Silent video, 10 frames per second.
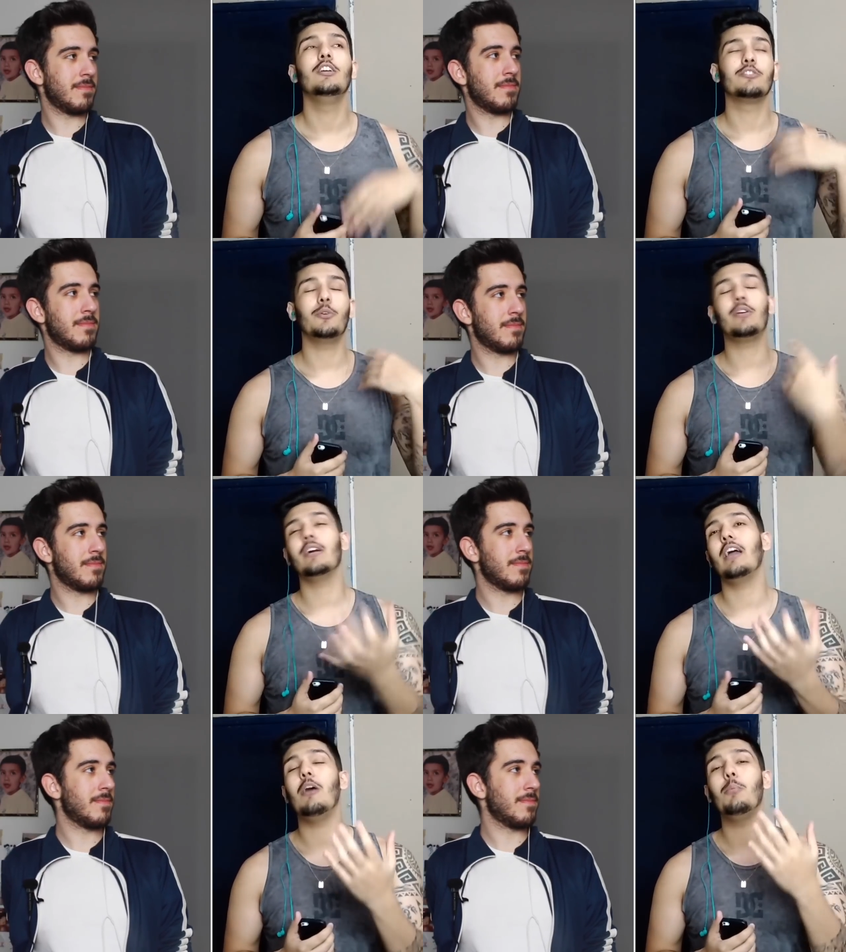Speaker 1: so you
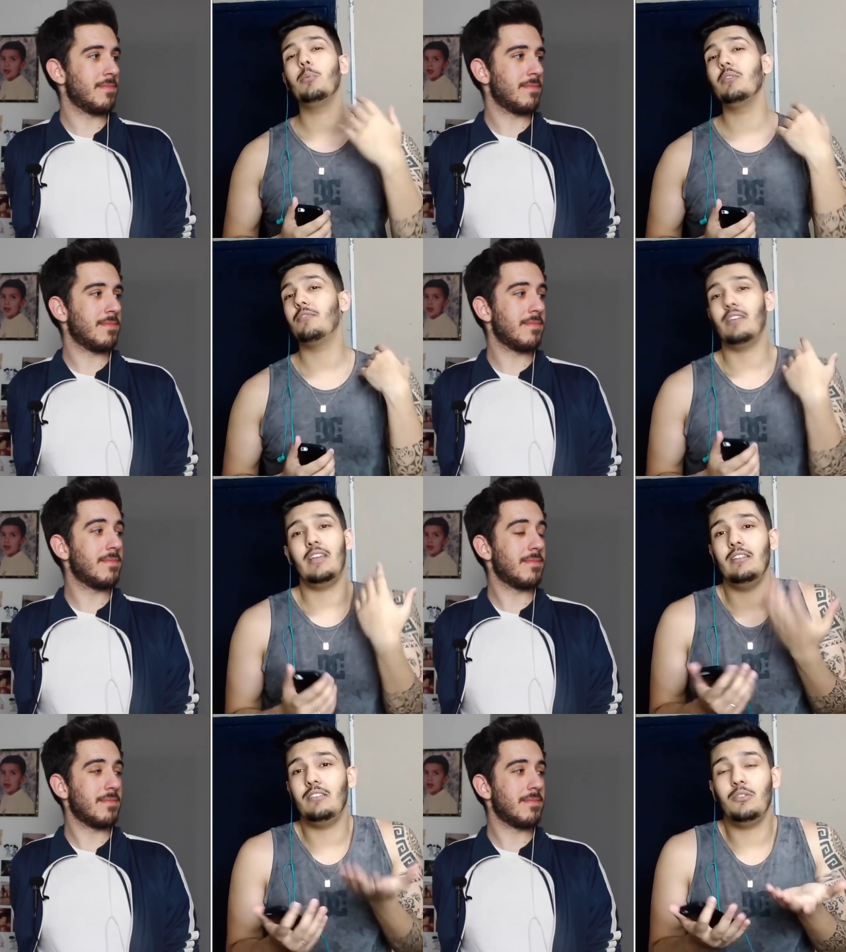can help with
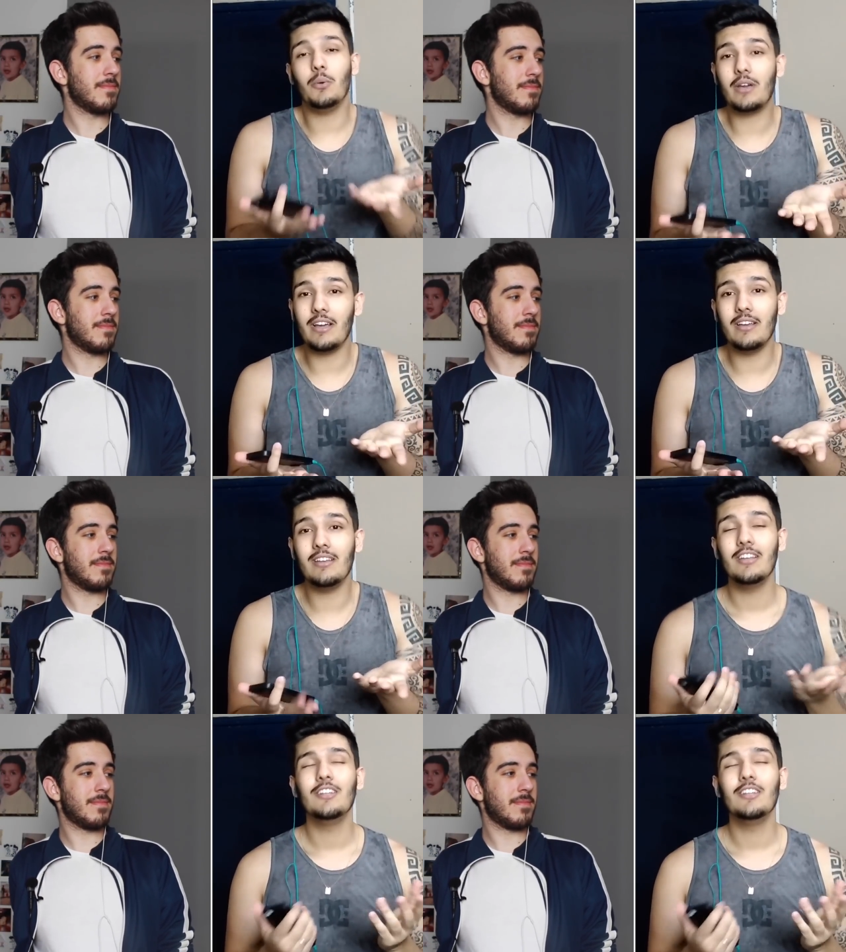anything you can.